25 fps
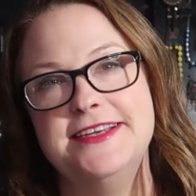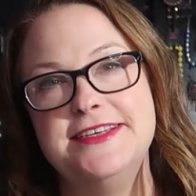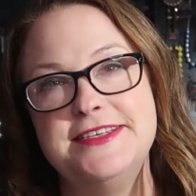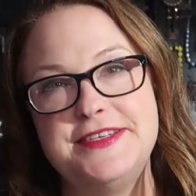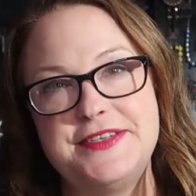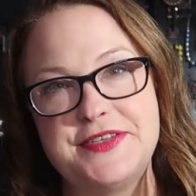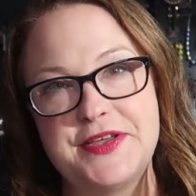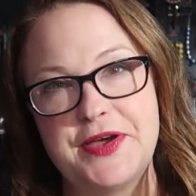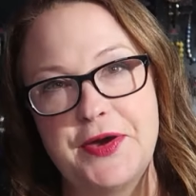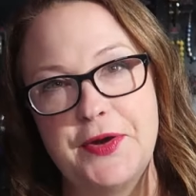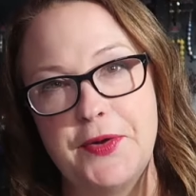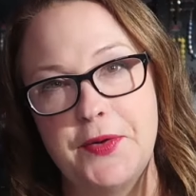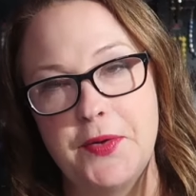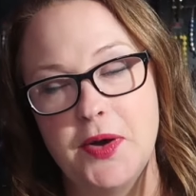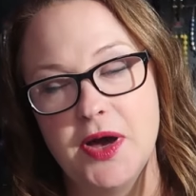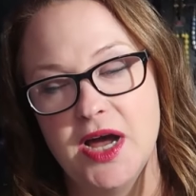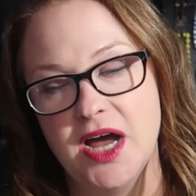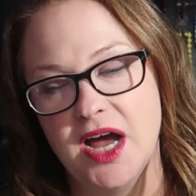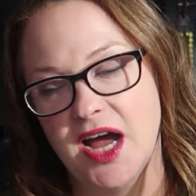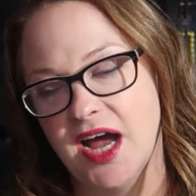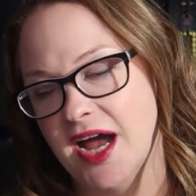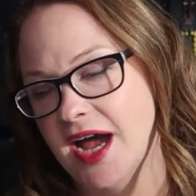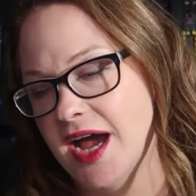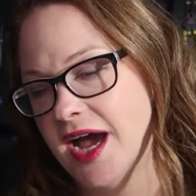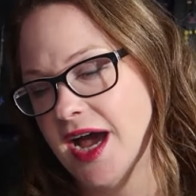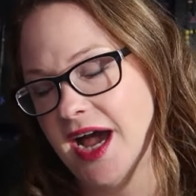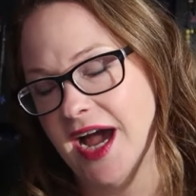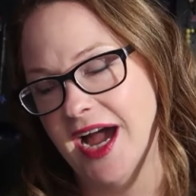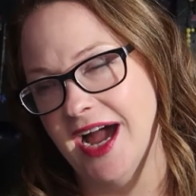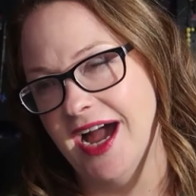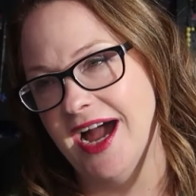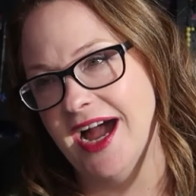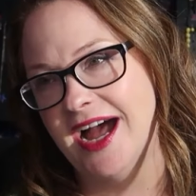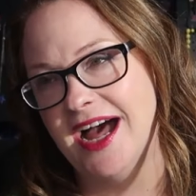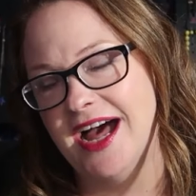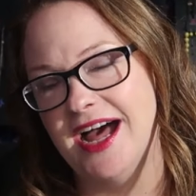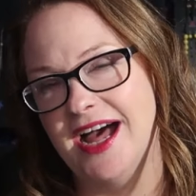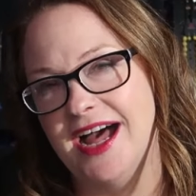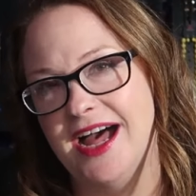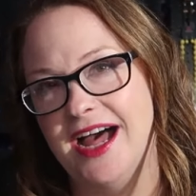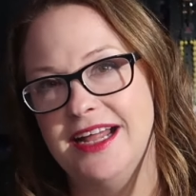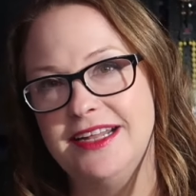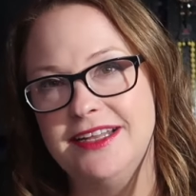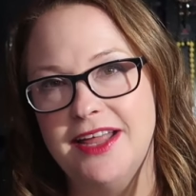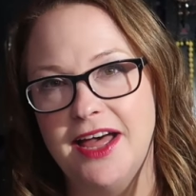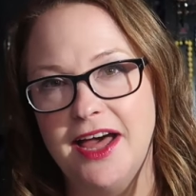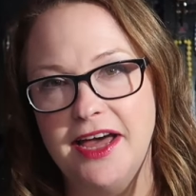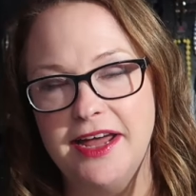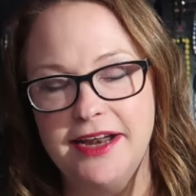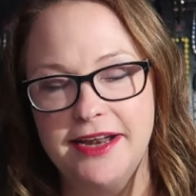So, a
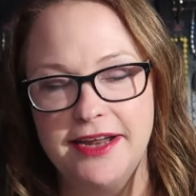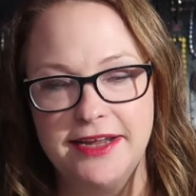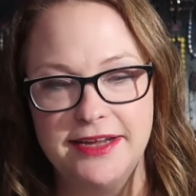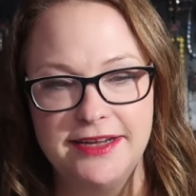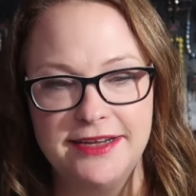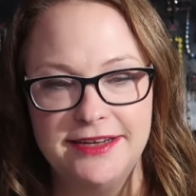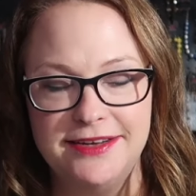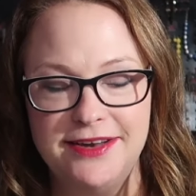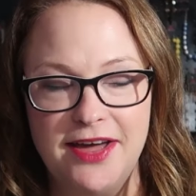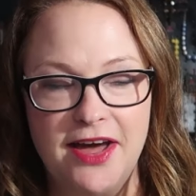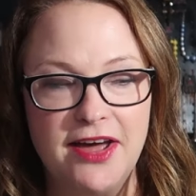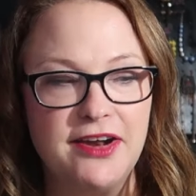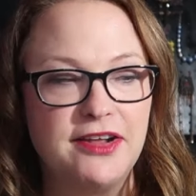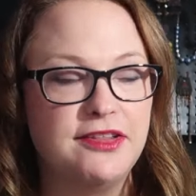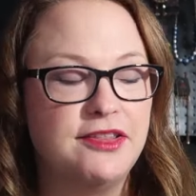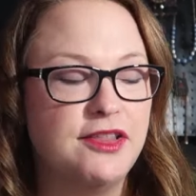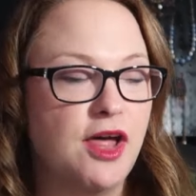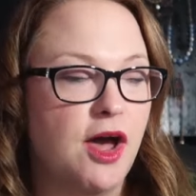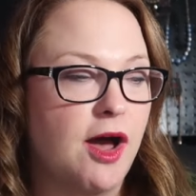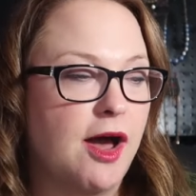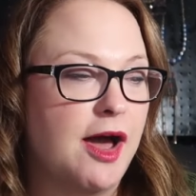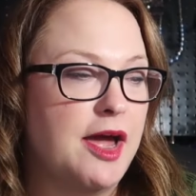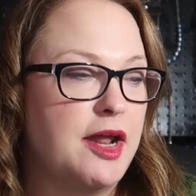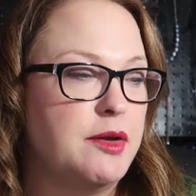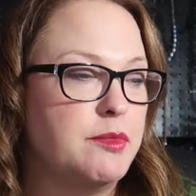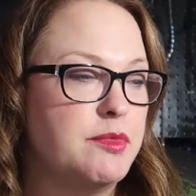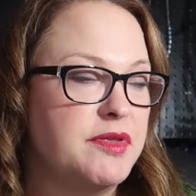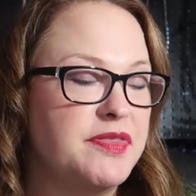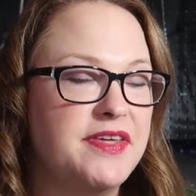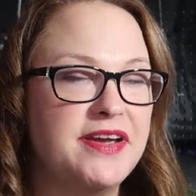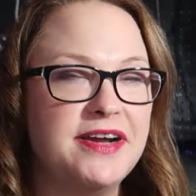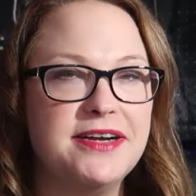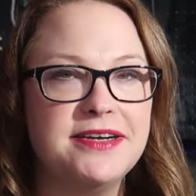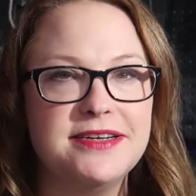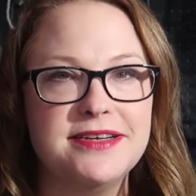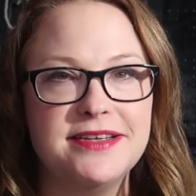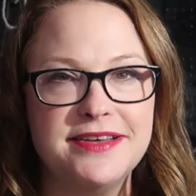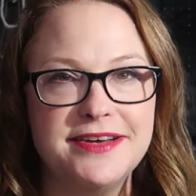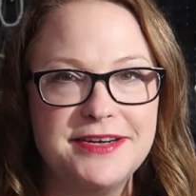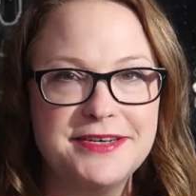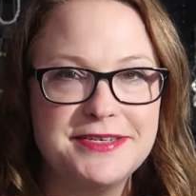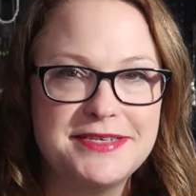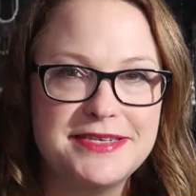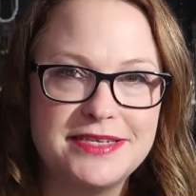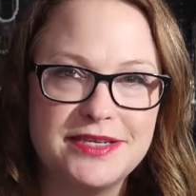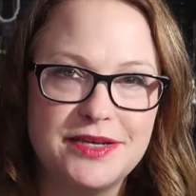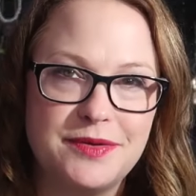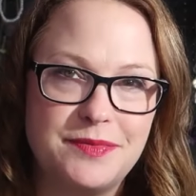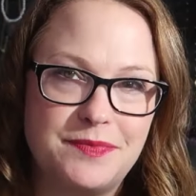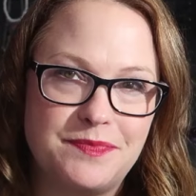lot, not a lot, but there,
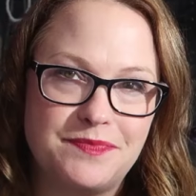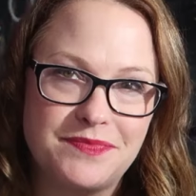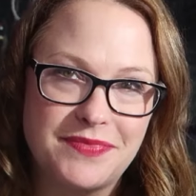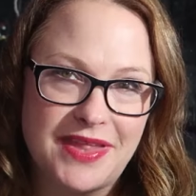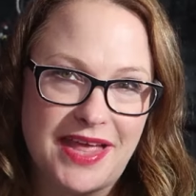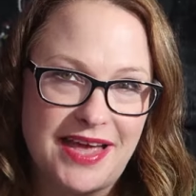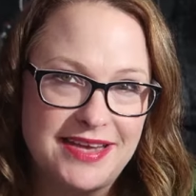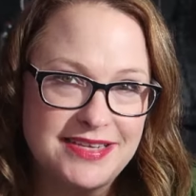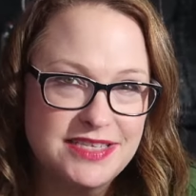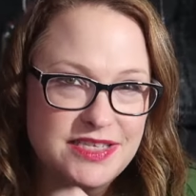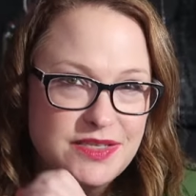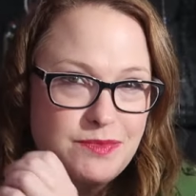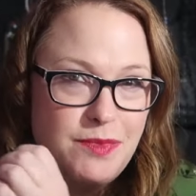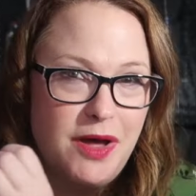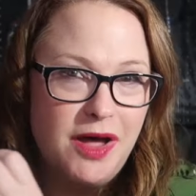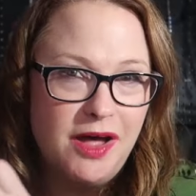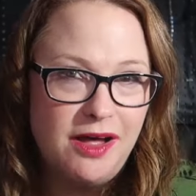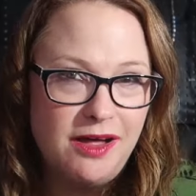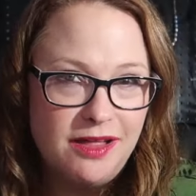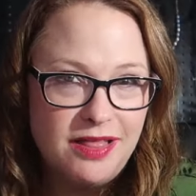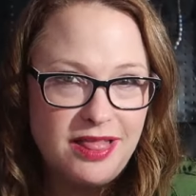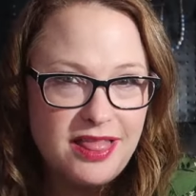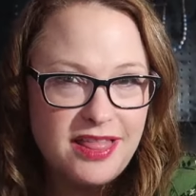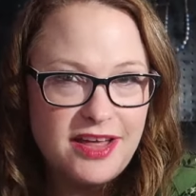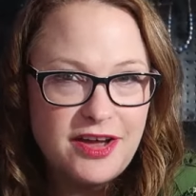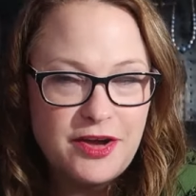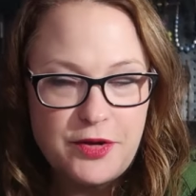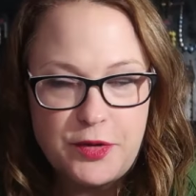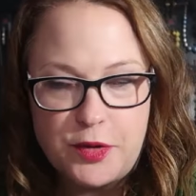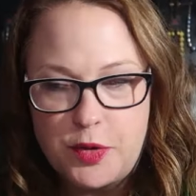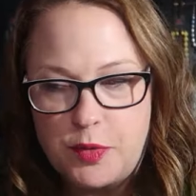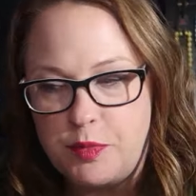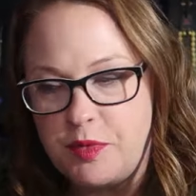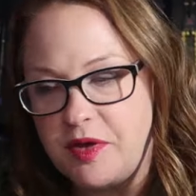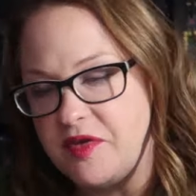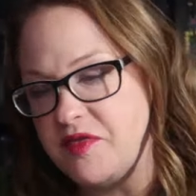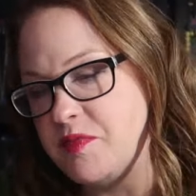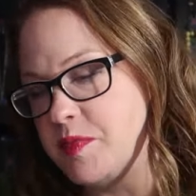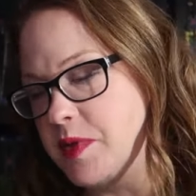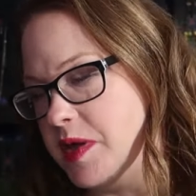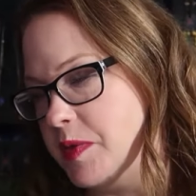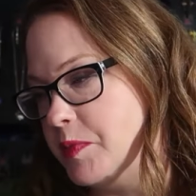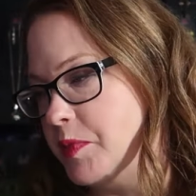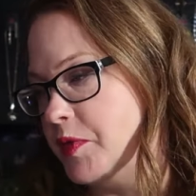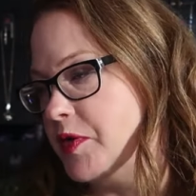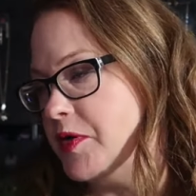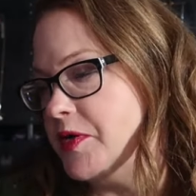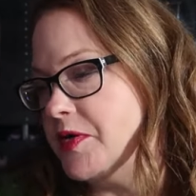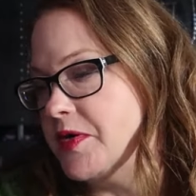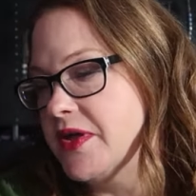there's some, a small group of
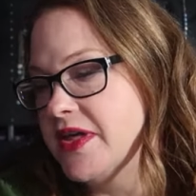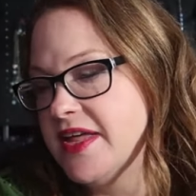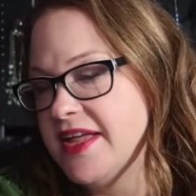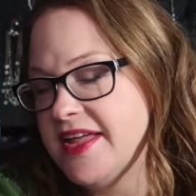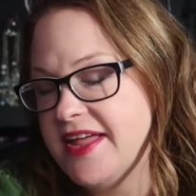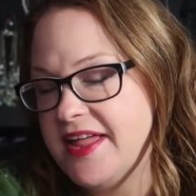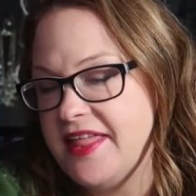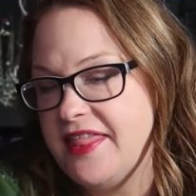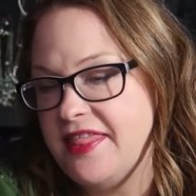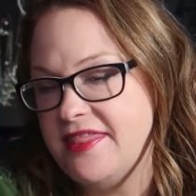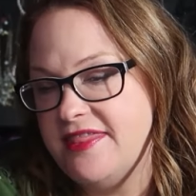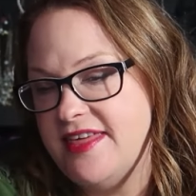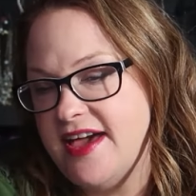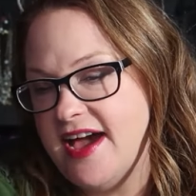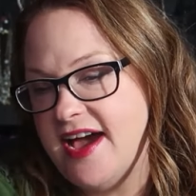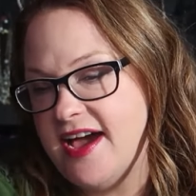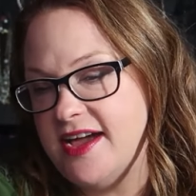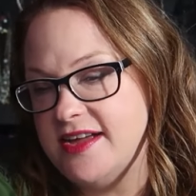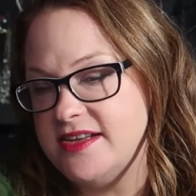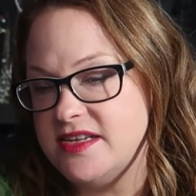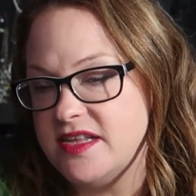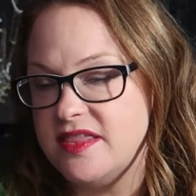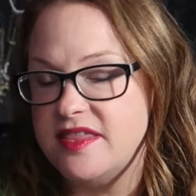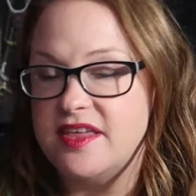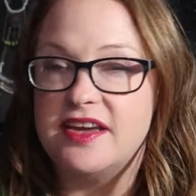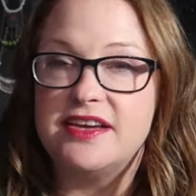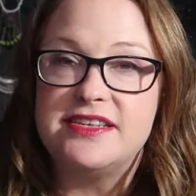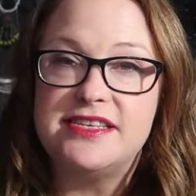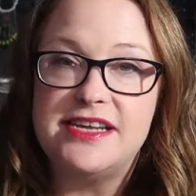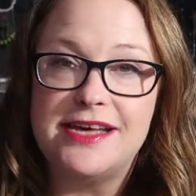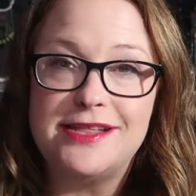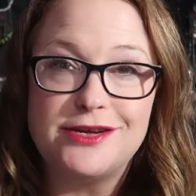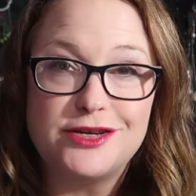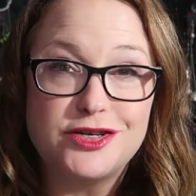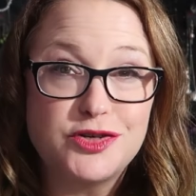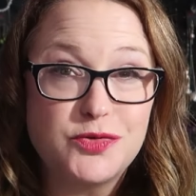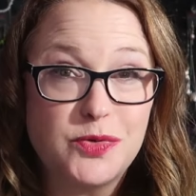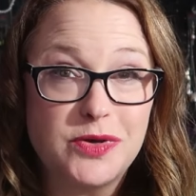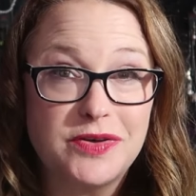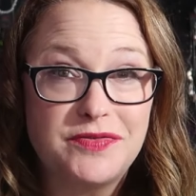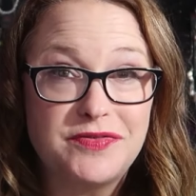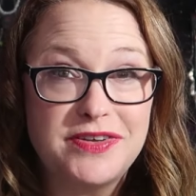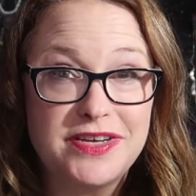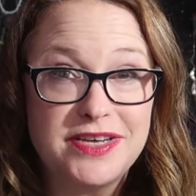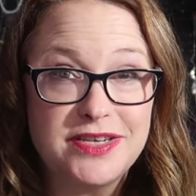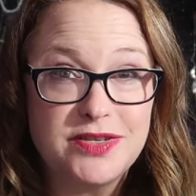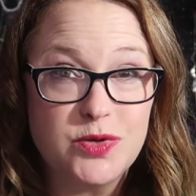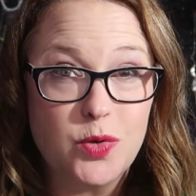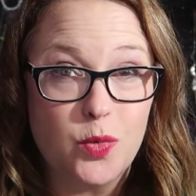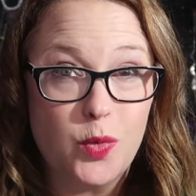people that think Taylor
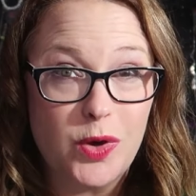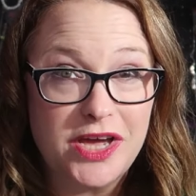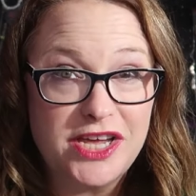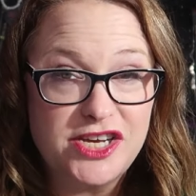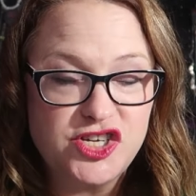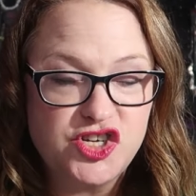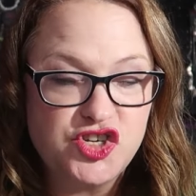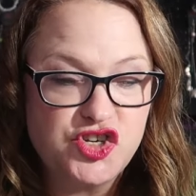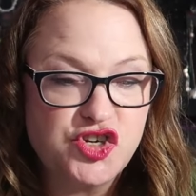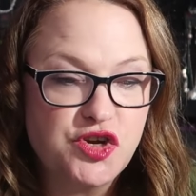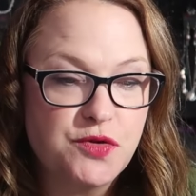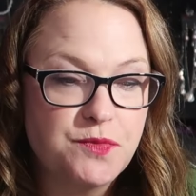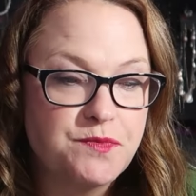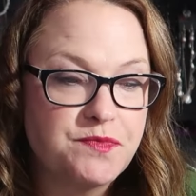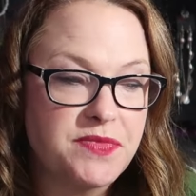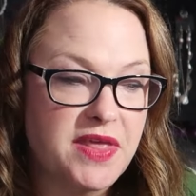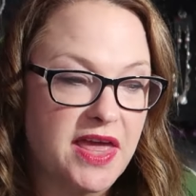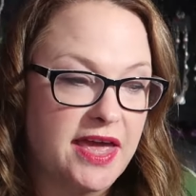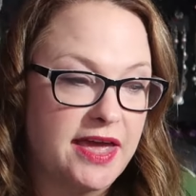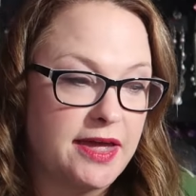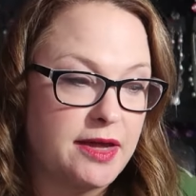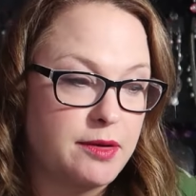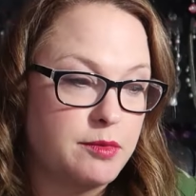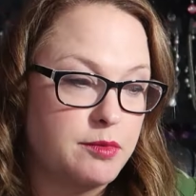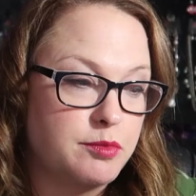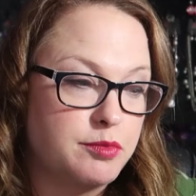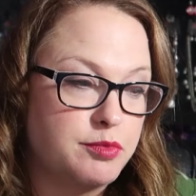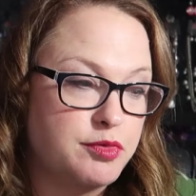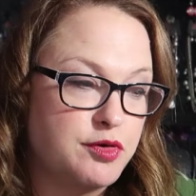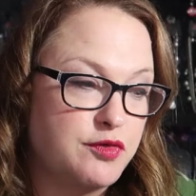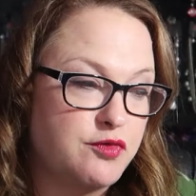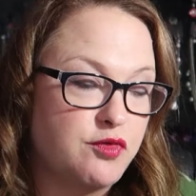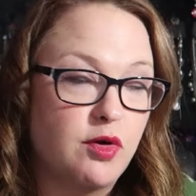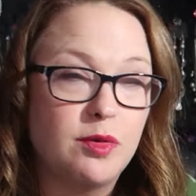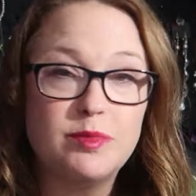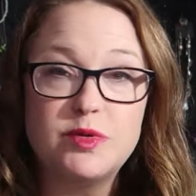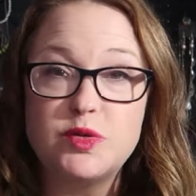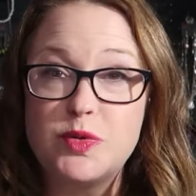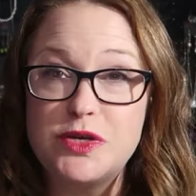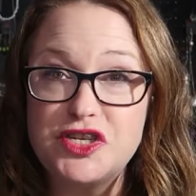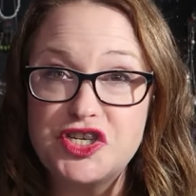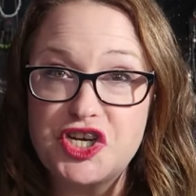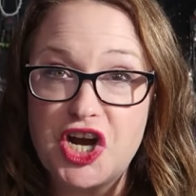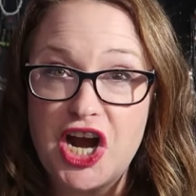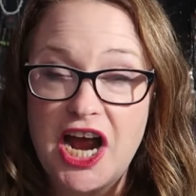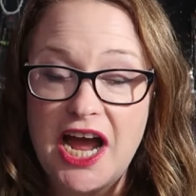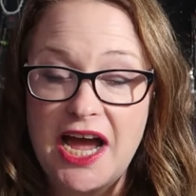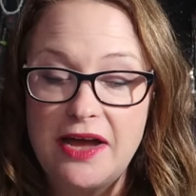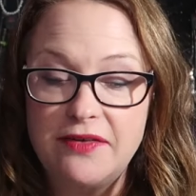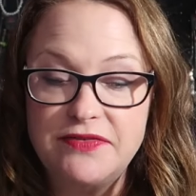Swift is a witch and performs
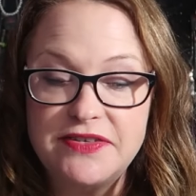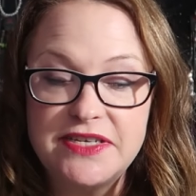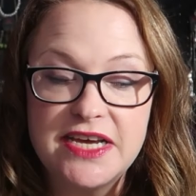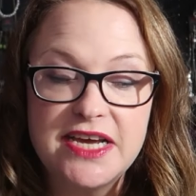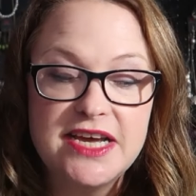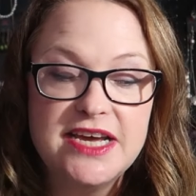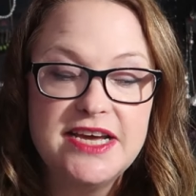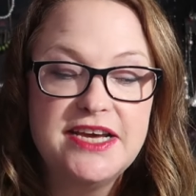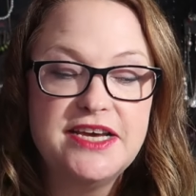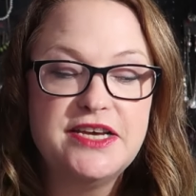witchcraft.